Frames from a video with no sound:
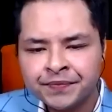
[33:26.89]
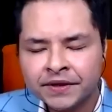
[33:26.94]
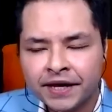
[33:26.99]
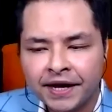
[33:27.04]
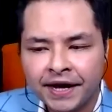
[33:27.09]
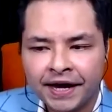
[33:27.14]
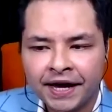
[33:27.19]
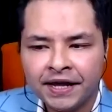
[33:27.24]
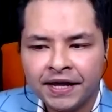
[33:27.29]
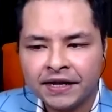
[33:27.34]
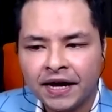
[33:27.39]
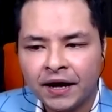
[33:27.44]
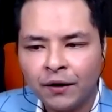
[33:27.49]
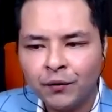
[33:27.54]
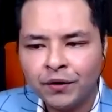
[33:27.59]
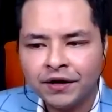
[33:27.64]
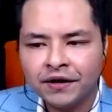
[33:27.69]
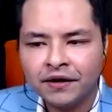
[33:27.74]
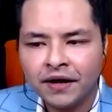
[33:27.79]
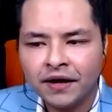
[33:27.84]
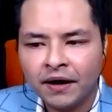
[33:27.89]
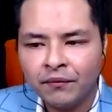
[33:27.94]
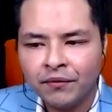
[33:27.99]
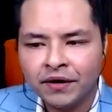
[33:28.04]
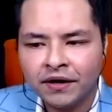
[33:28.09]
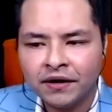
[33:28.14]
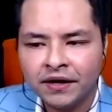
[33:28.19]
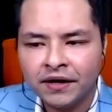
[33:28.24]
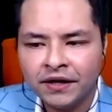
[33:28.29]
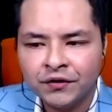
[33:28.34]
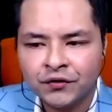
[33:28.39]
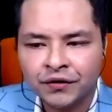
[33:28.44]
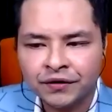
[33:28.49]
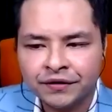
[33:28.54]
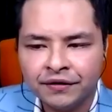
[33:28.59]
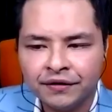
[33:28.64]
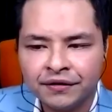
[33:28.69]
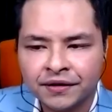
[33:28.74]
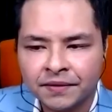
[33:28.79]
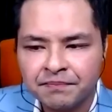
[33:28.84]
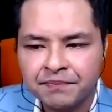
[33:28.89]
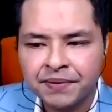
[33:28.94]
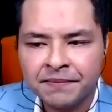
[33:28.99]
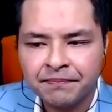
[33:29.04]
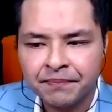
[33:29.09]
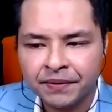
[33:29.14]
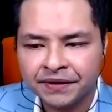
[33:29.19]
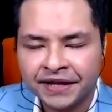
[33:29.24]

And I wanna introduce some people.